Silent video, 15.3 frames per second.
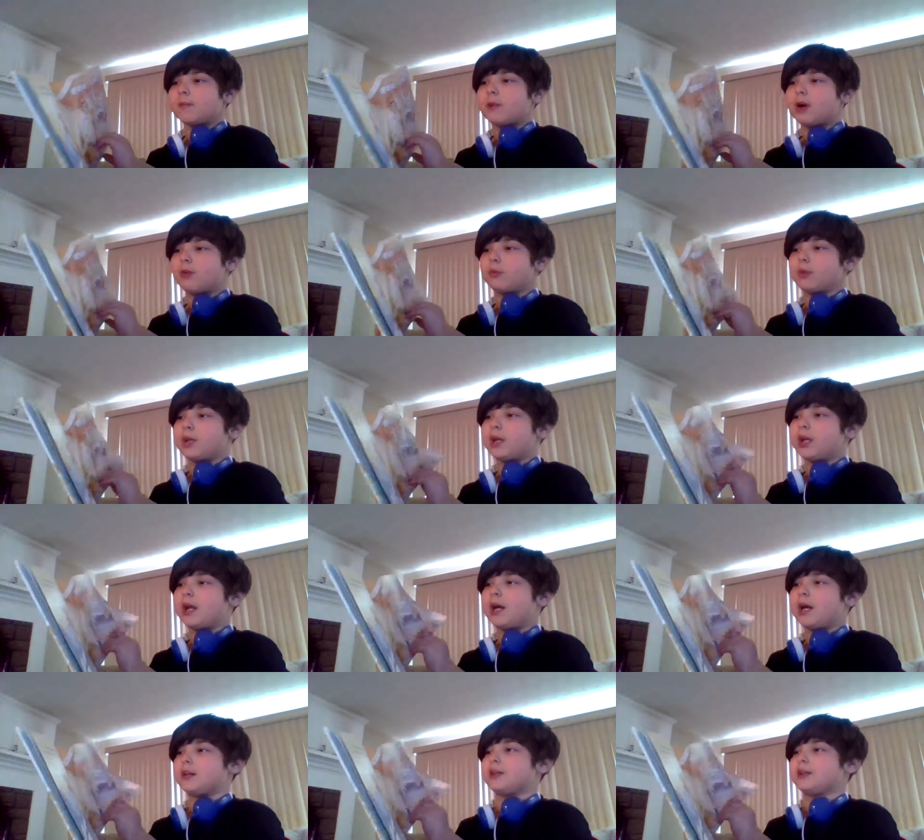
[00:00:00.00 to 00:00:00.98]
But
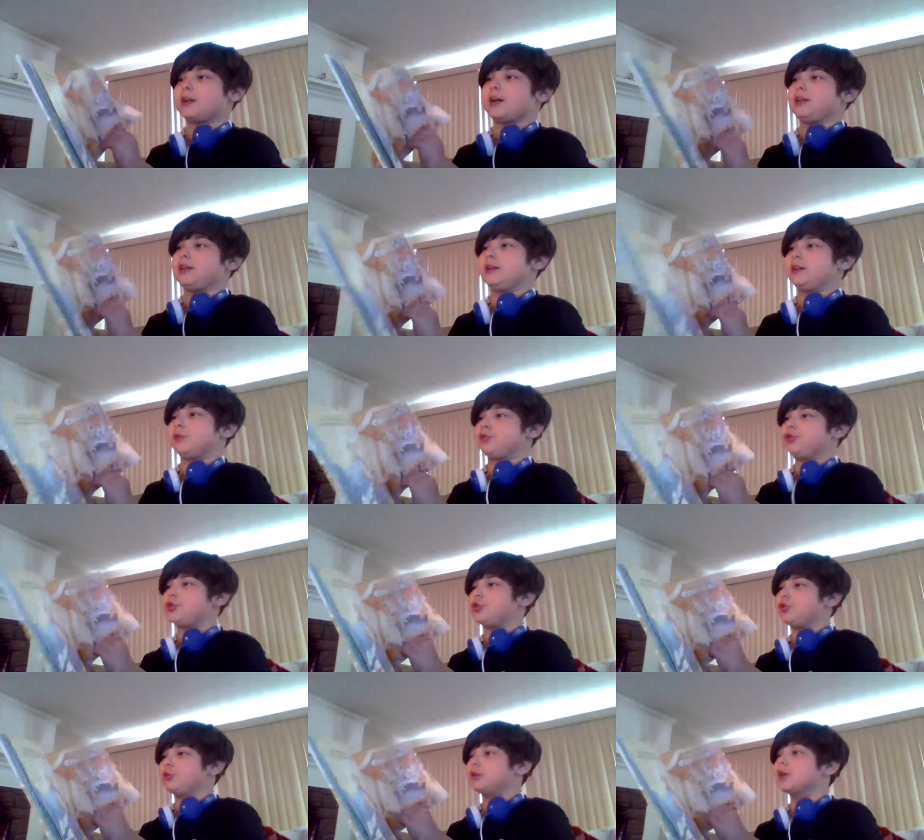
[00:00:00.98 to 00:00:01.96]
Will had an idea
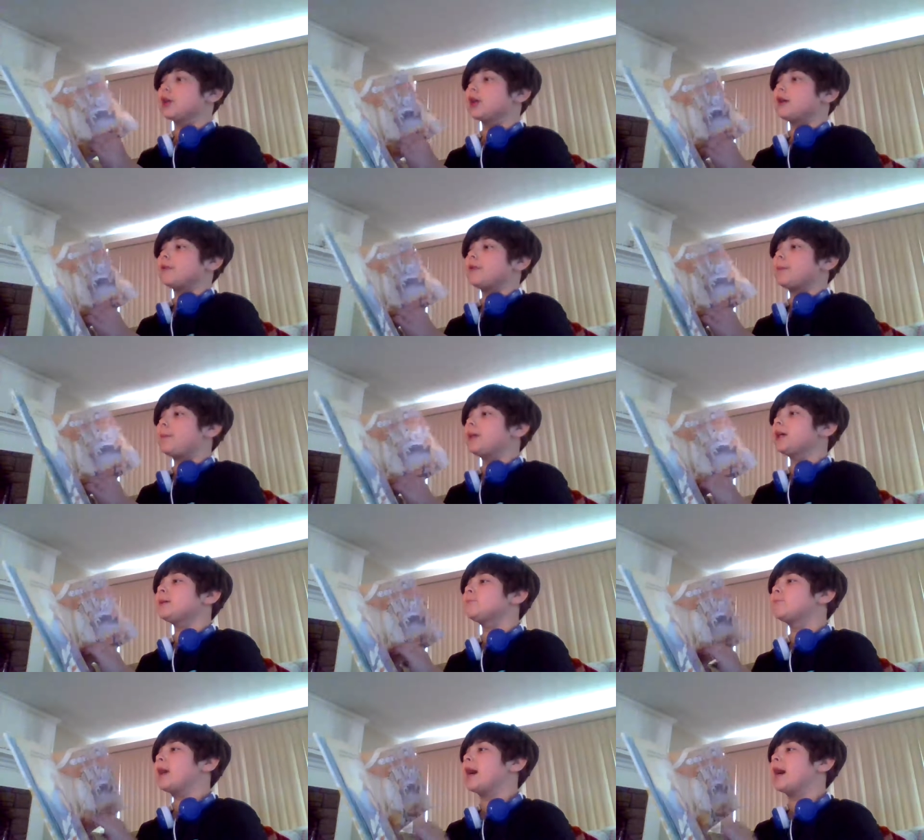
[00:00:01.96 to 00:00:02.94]
too. The
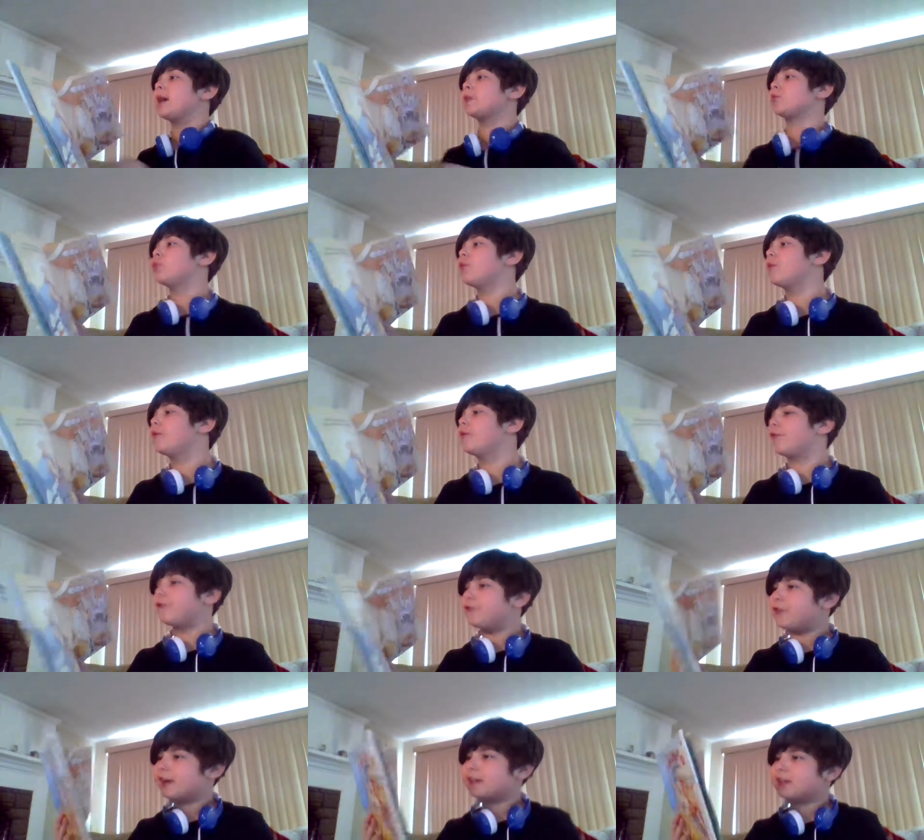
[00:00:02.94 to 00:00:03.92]
big bad wolf
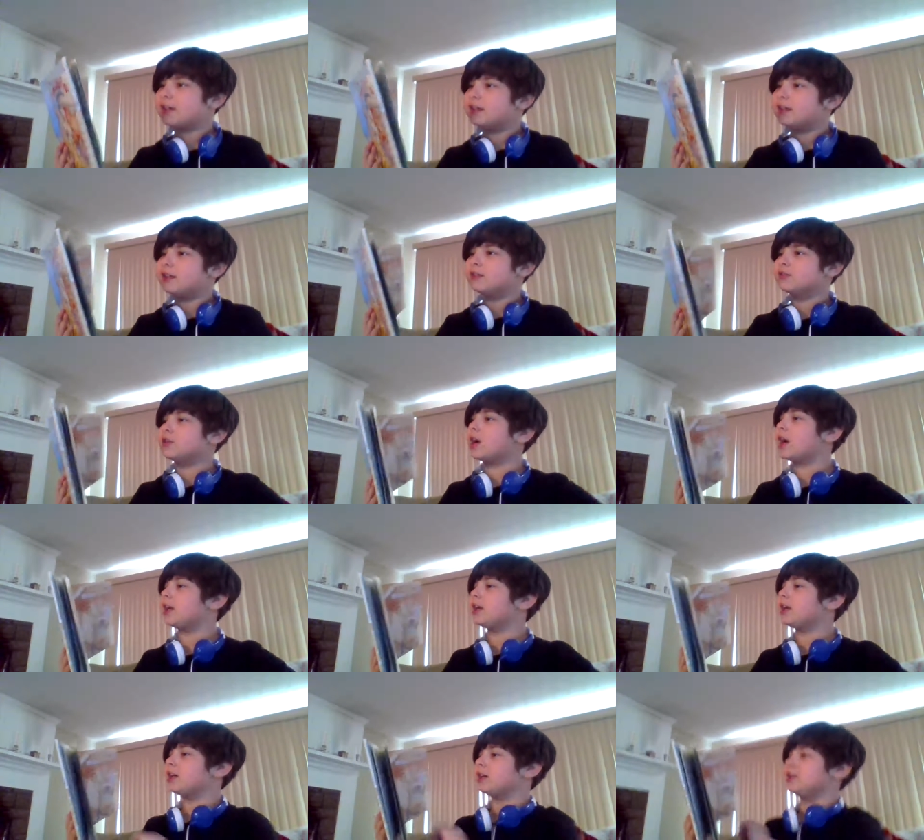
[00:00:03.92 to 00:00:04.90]
fell
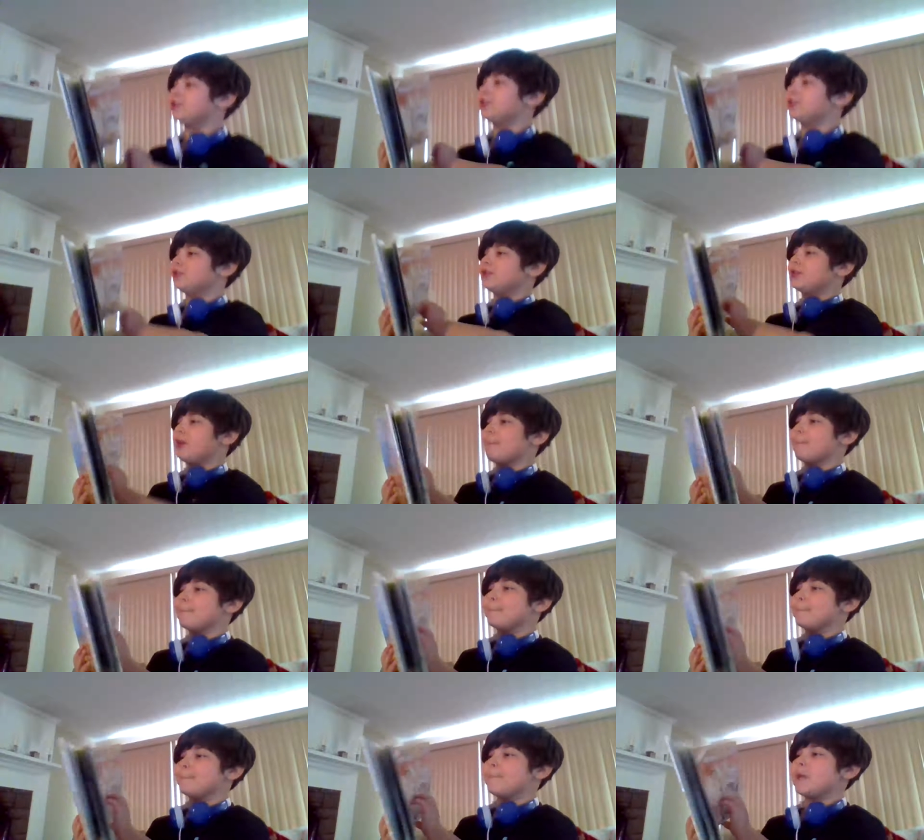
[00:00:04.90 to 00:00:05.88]
right into the
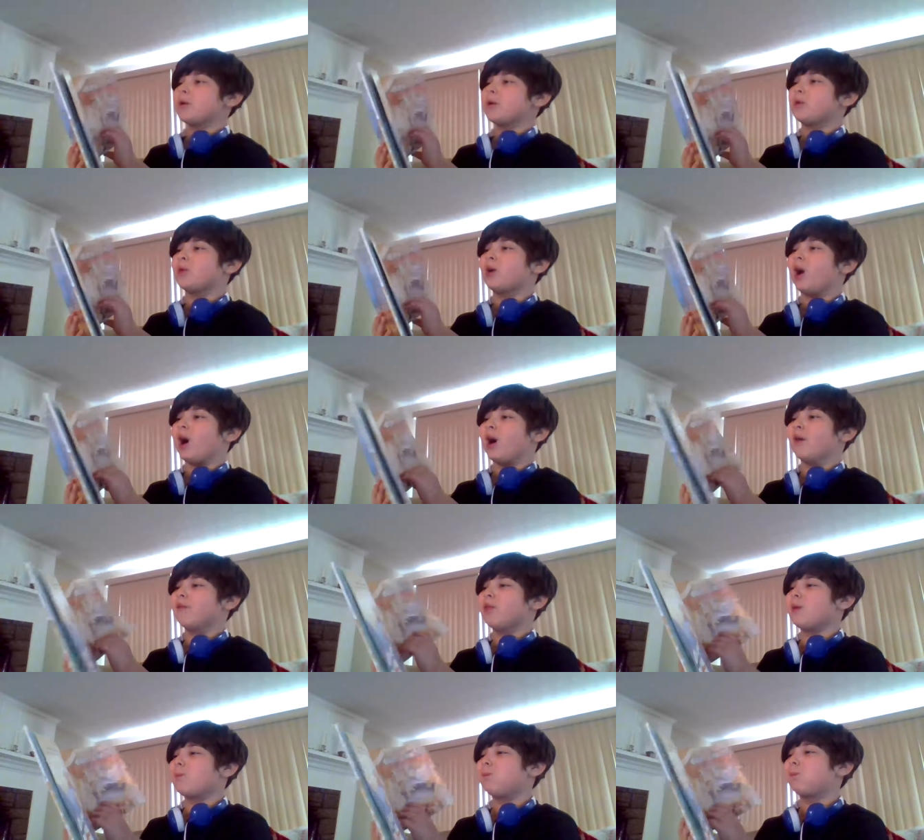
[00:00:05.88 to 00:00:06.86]
middle
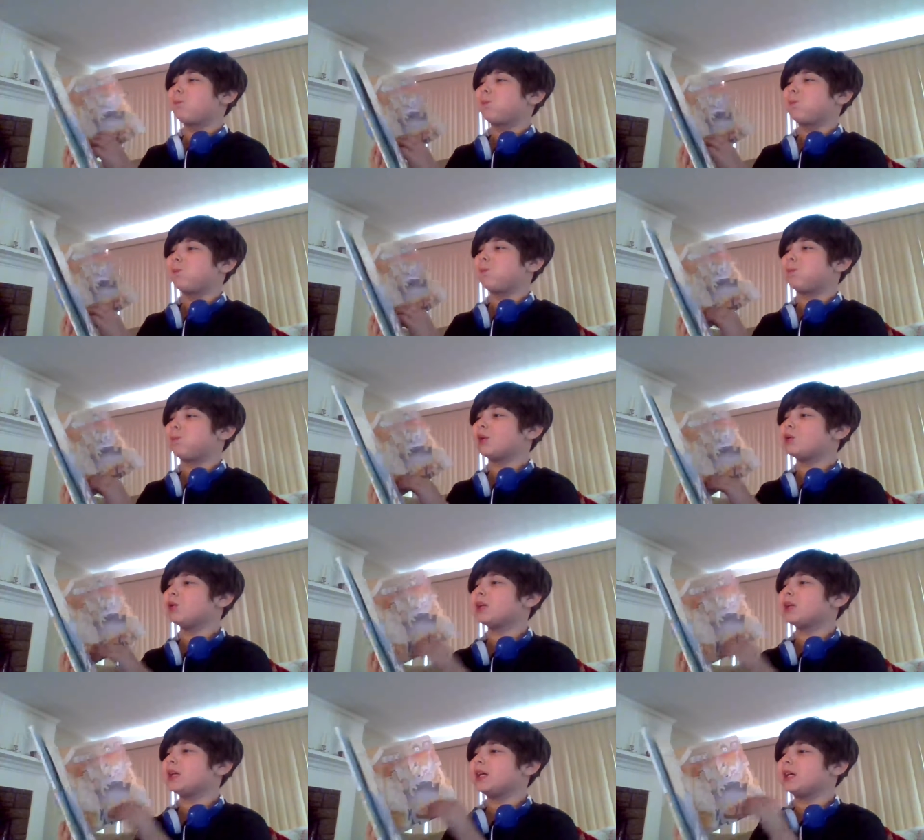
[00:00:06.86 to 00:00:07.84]
of the
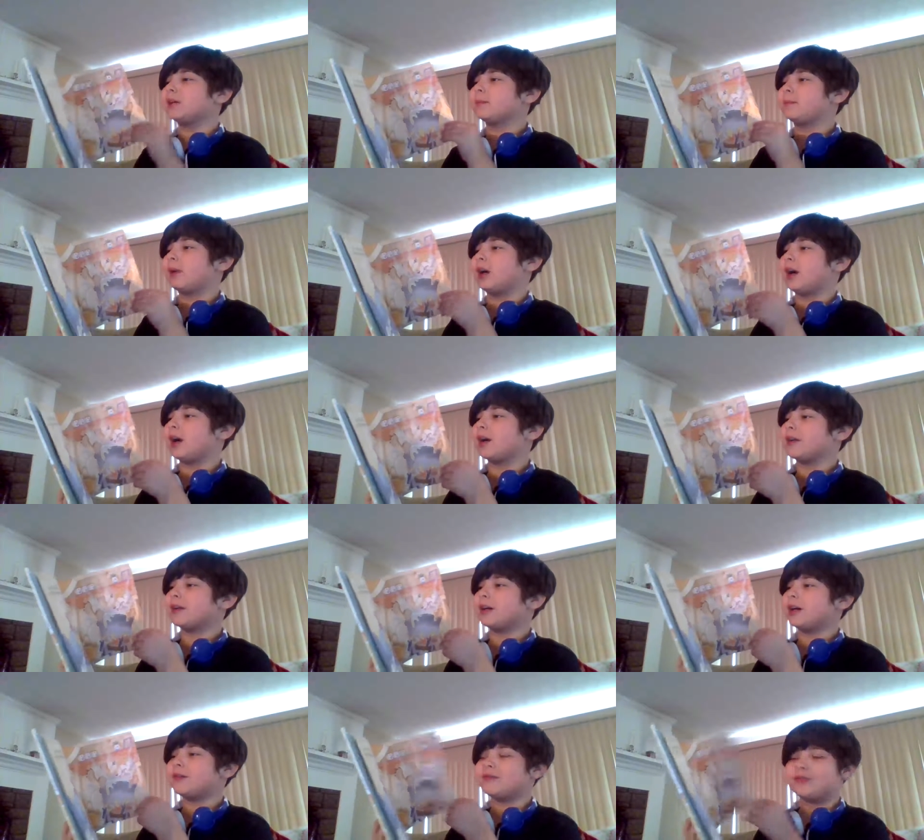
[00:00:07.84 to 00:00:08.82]
boiling
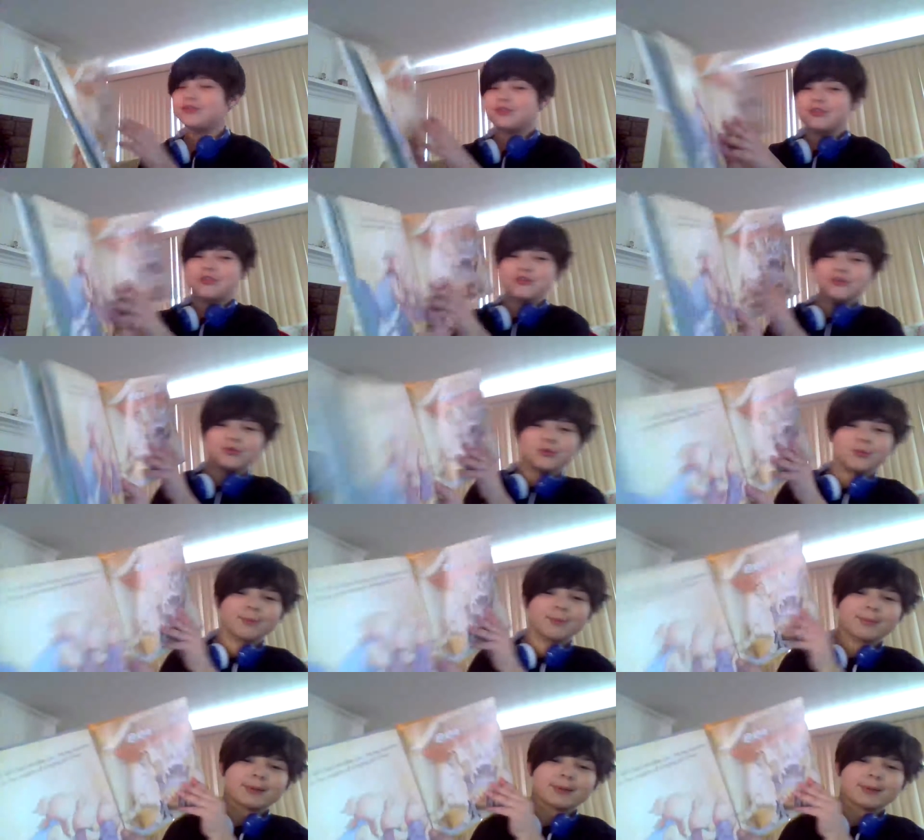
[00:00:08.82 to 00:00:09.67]
pot of soup.